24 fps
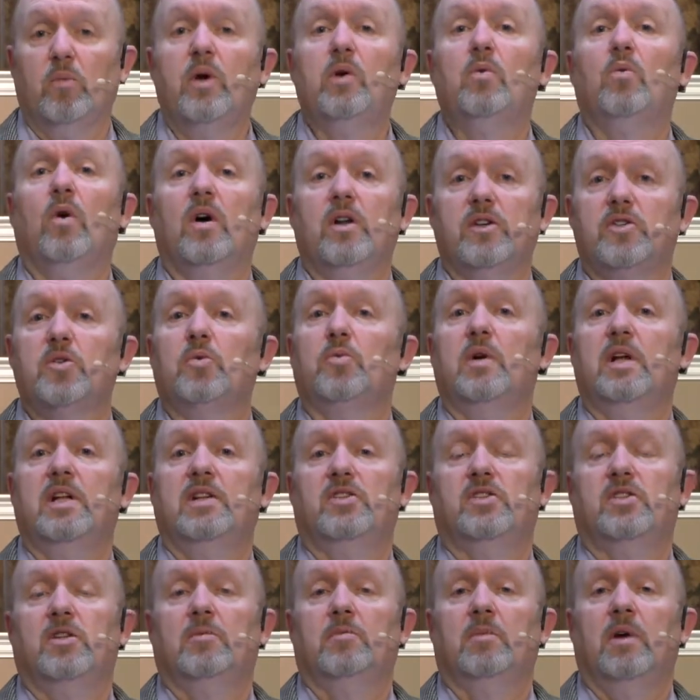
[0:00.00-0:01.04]
We want to
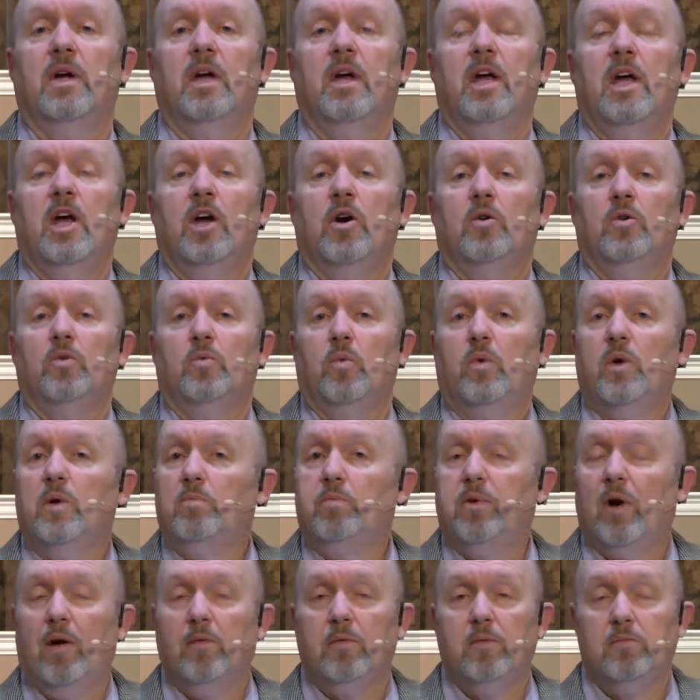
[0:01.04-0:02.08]
reach them. We
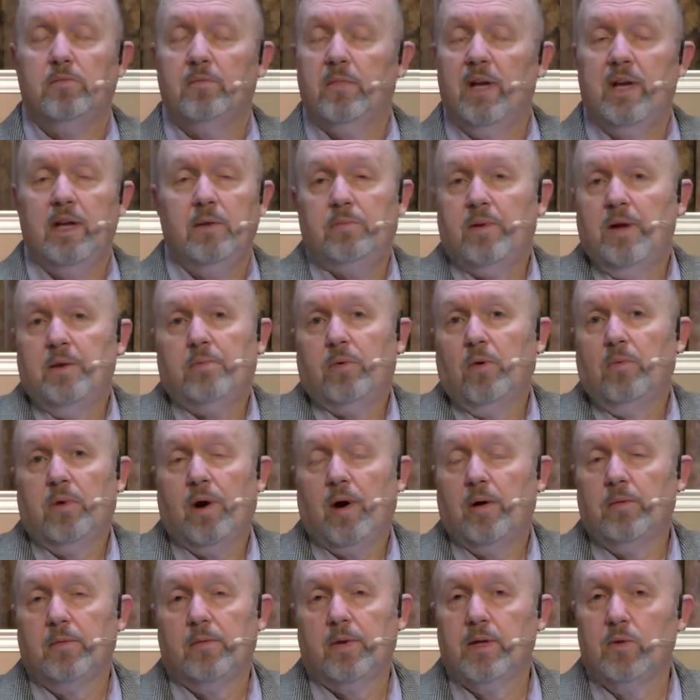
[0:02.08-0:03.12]
probably many people
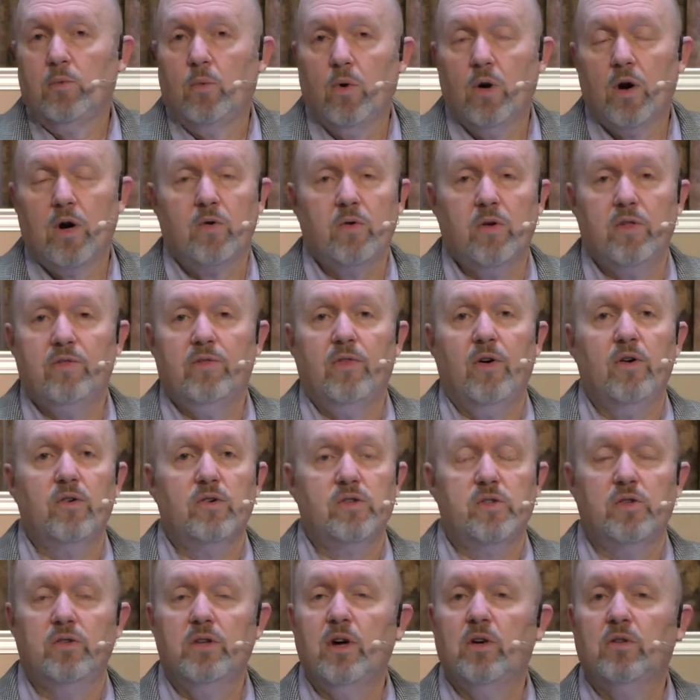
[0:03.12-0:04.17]
probably work with
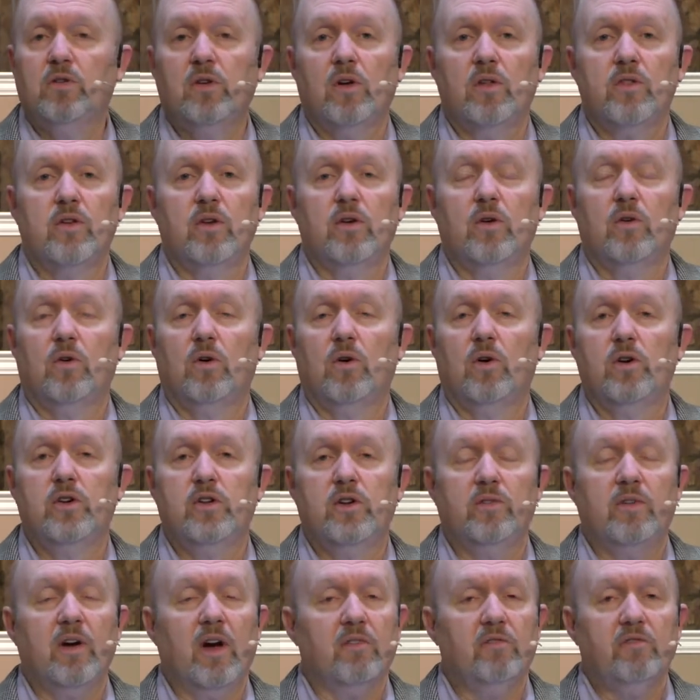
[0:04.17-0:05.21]
folks who don't know the Lord.
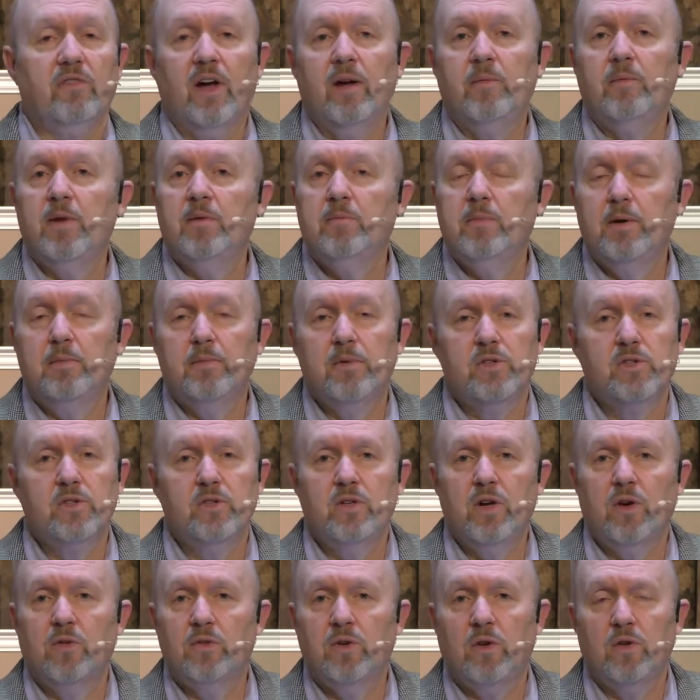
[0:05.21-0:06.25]
You've got family members who
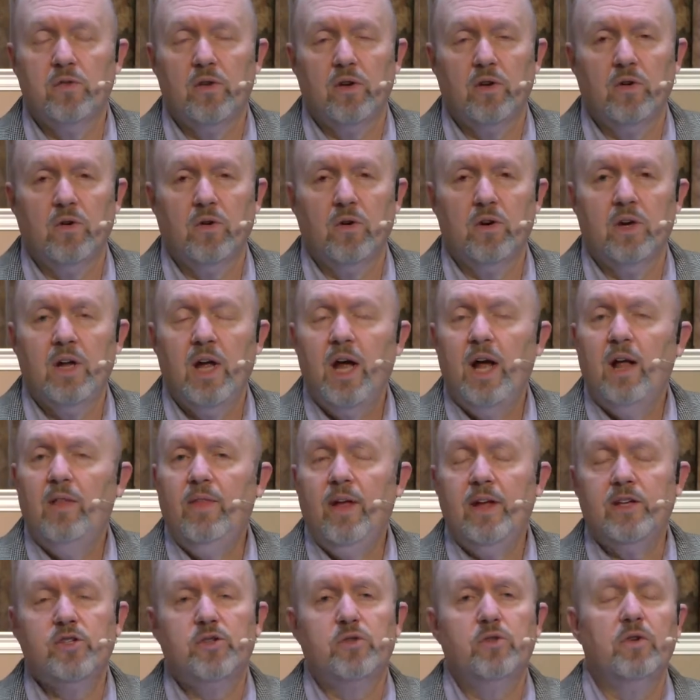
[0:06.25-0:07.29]
don't know the Lord.
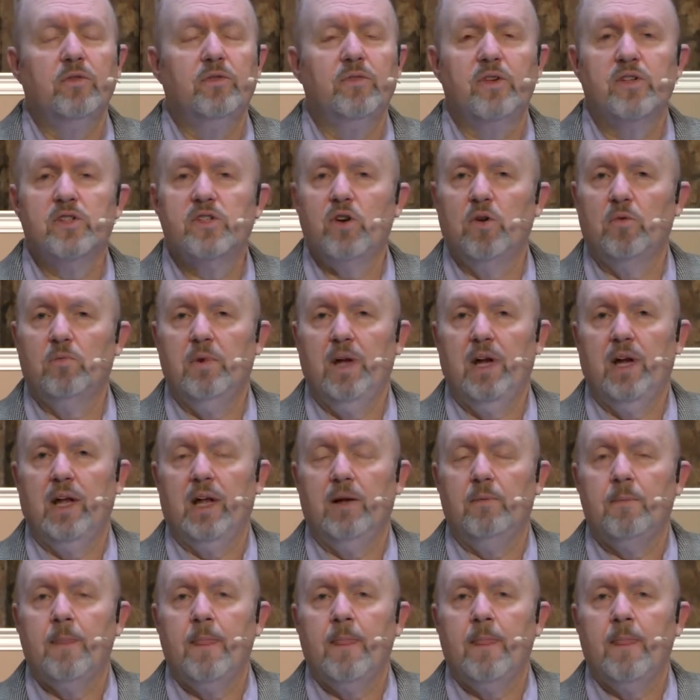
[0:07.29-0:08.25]
That's true for so many.